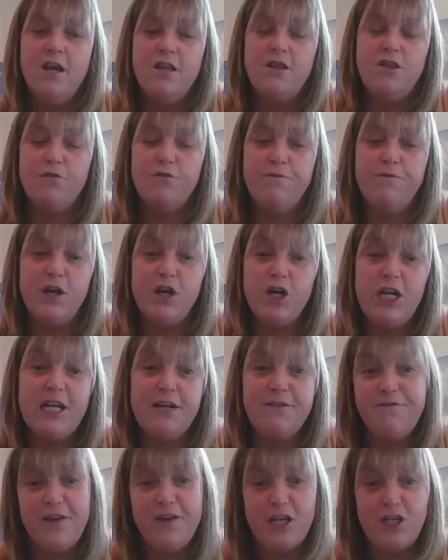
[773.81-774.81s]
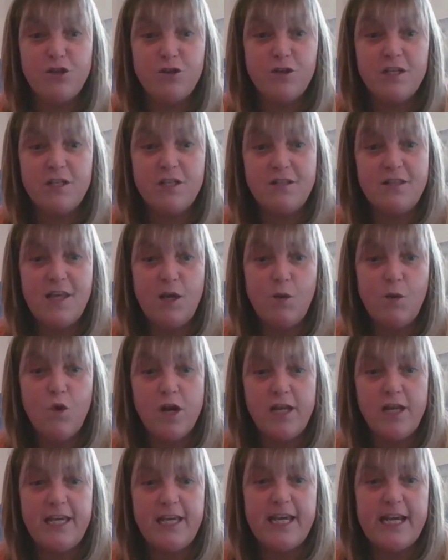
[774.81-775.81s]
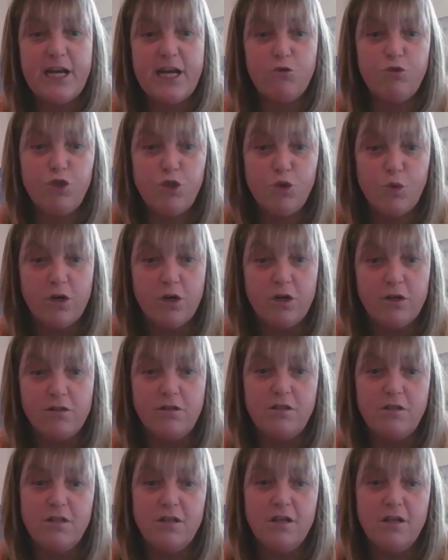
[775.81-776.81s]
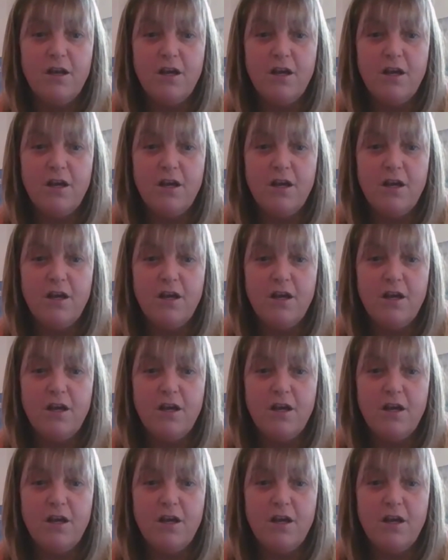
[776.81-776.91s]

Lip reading: They're very adventurous. They want to get outdoors.